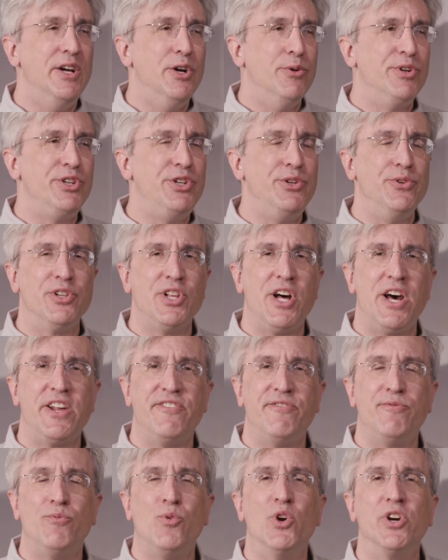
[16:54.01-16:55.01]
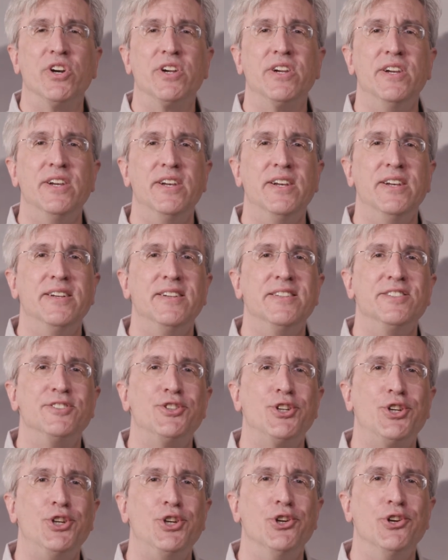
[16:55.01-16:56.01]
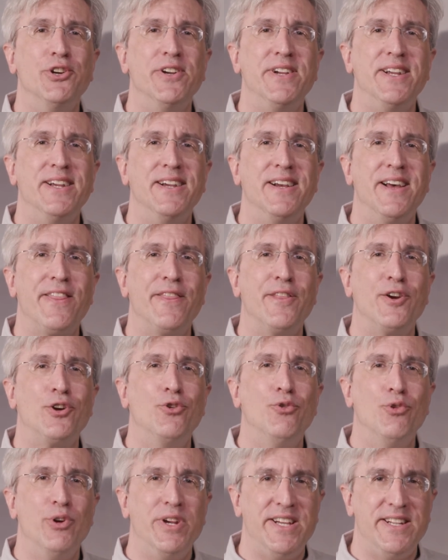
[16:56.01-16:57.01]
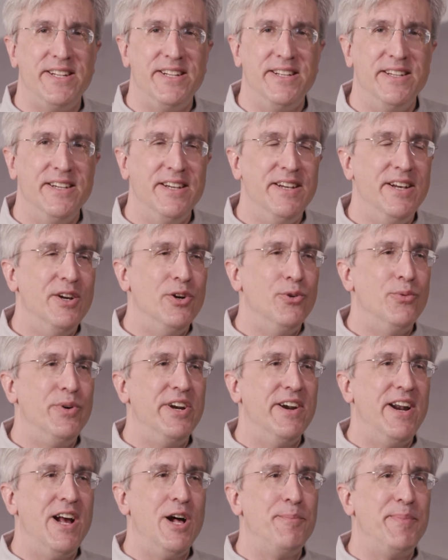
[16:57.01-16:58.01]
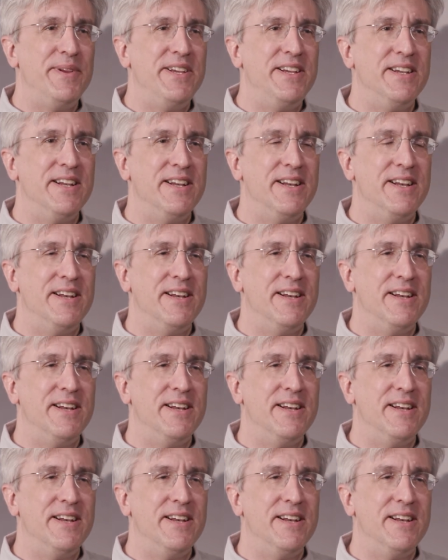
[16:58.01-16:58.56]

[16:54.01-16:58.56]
We do a lot of work securing the grid. We are helping